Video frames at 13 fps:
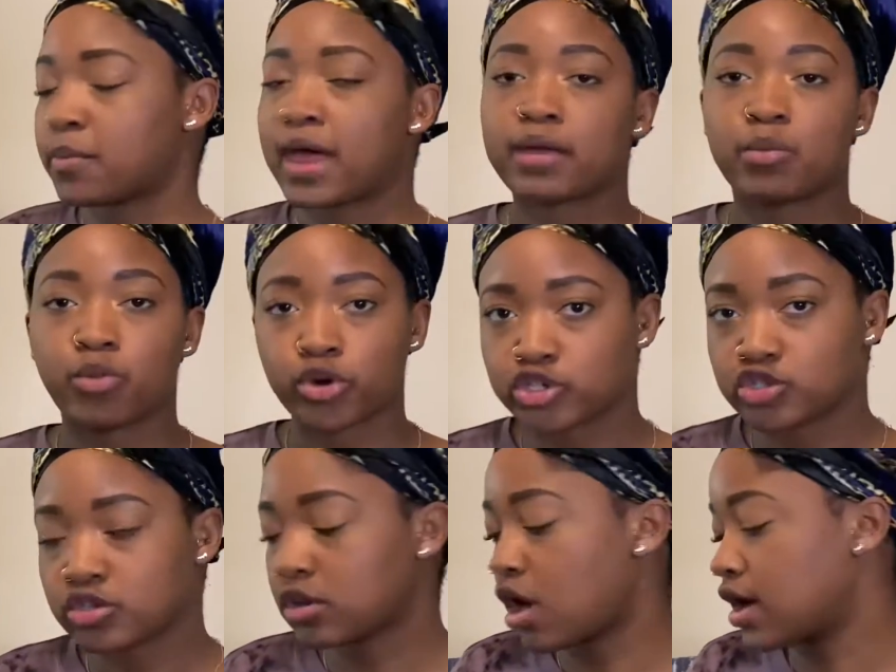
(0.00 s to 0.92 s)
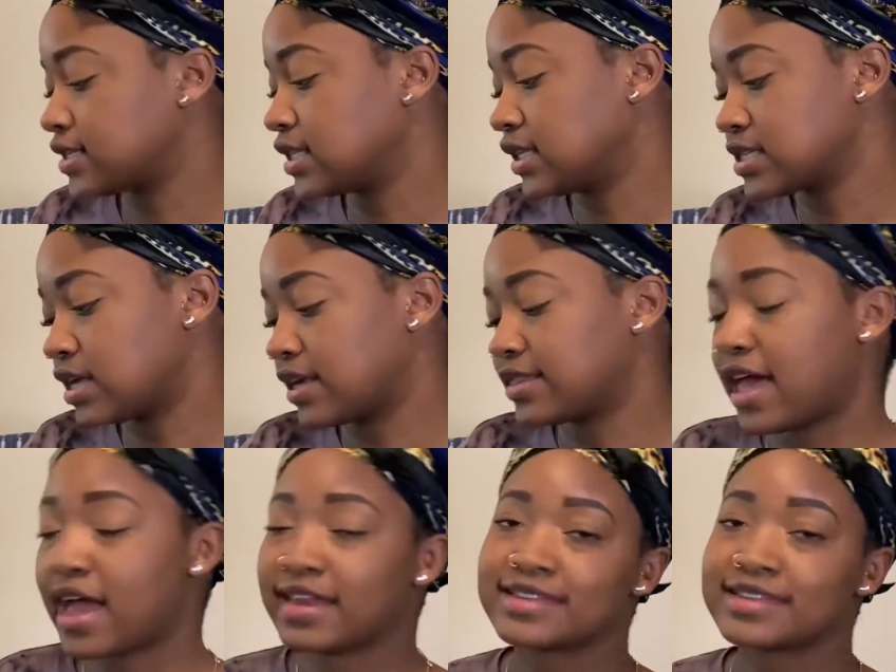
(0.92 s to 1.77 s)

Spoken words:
like moisture locks and things like that.